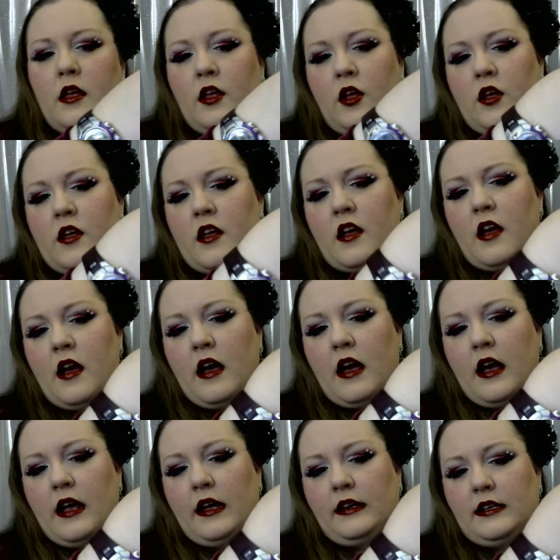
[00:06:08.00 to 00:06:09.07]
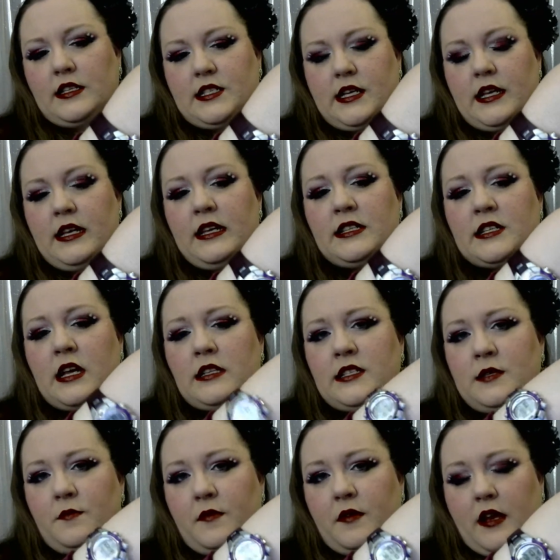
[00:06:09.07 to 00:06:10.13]
You can kind of see it. It's got
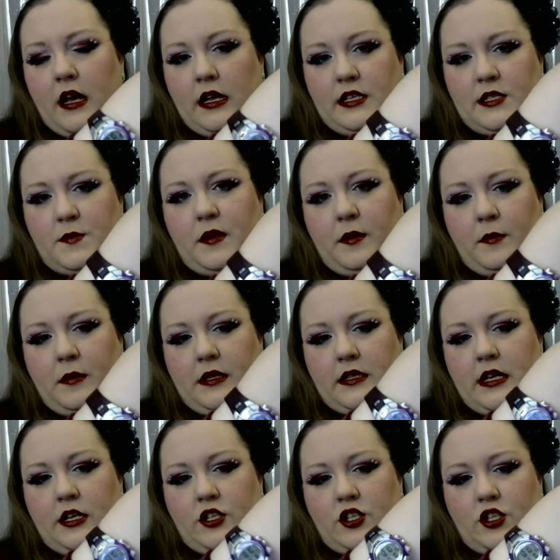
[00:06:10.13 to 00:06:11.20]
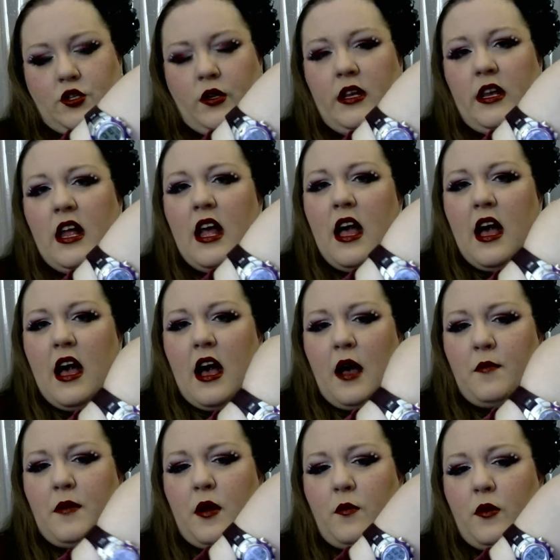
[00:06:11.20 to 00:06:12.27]
some nice pigmentation to it.
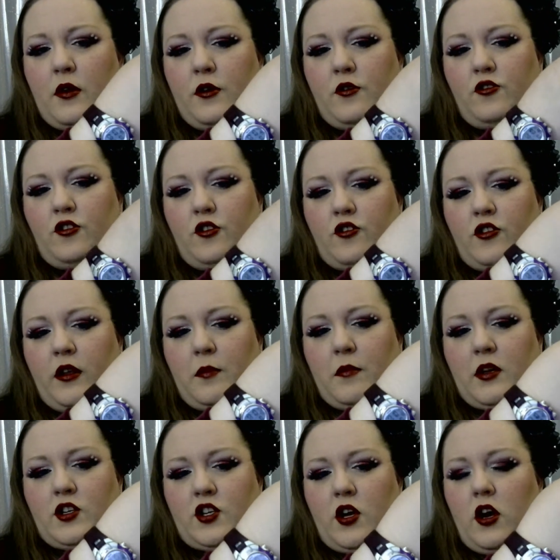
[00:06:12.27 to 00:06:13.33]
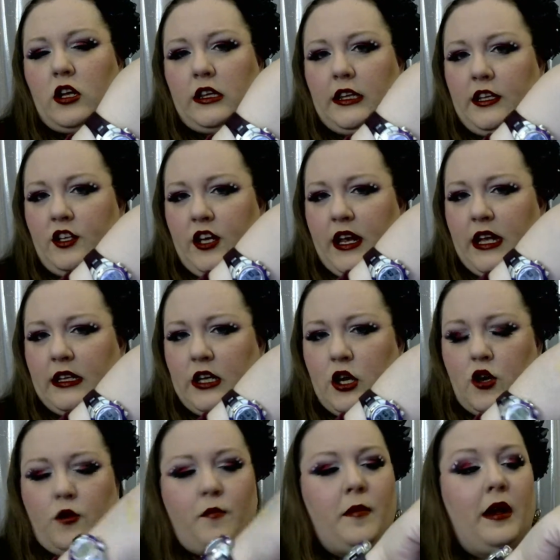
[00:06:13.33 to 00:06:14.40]
I'm not one who's usually much on
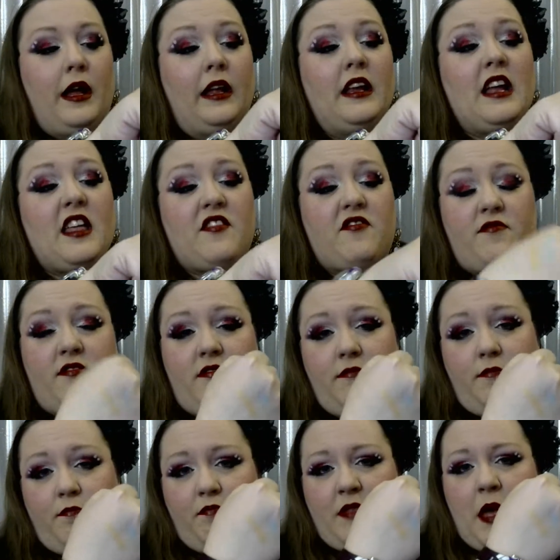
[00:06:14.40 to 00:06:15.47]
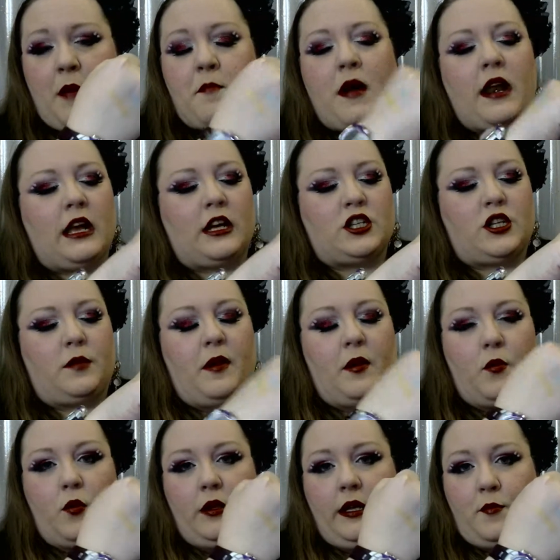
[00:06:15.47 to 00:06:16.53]
yellow, but that might actually be
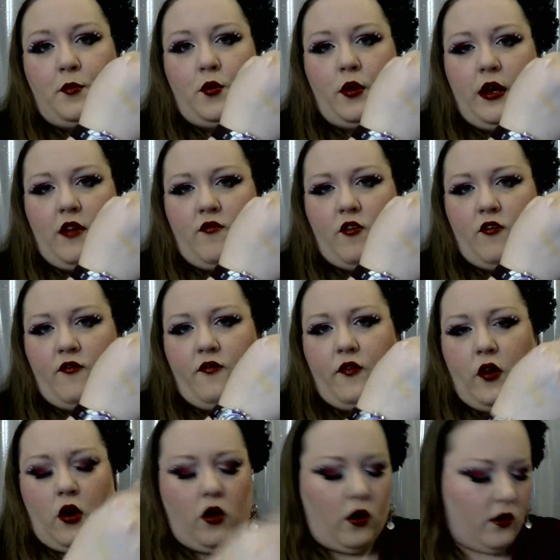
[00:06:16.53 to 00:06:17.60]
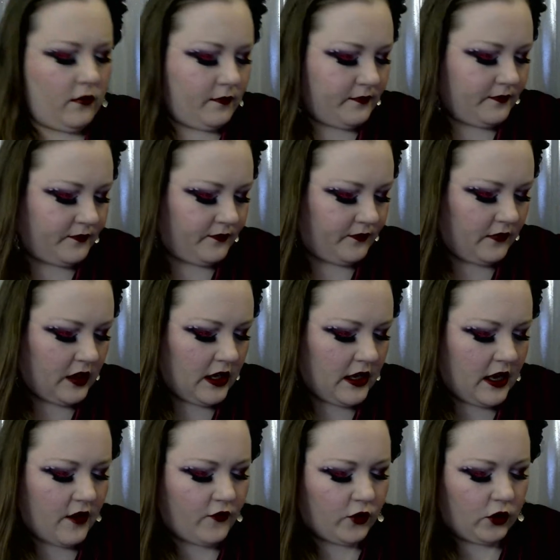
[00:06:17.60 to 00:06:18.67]
really pretty for fall
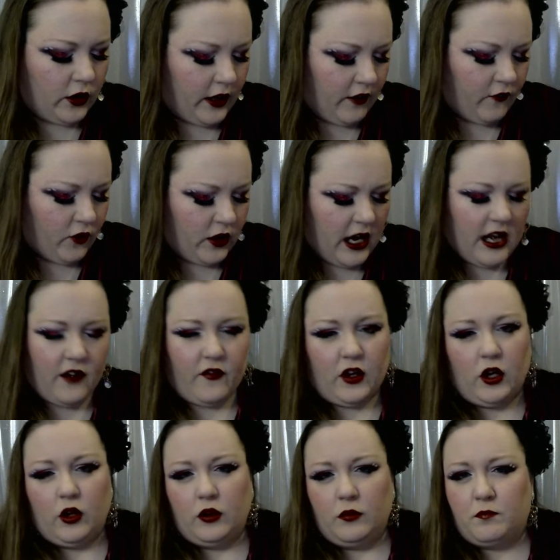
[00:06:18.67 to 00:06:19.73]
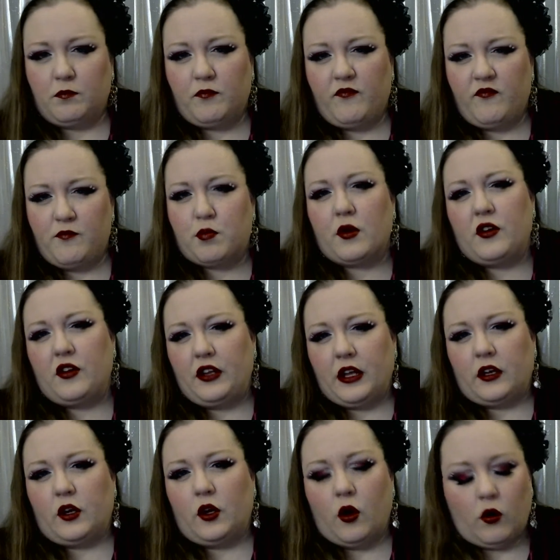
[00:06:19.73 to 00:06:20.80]
if you're looking for kind of a
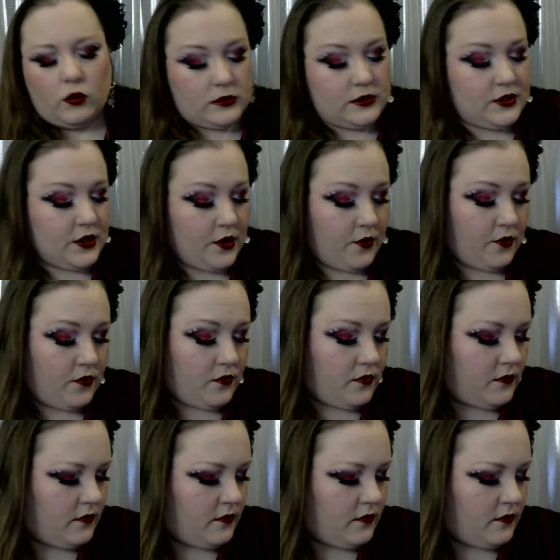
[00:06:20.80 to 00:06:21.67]
brilliant gold tone.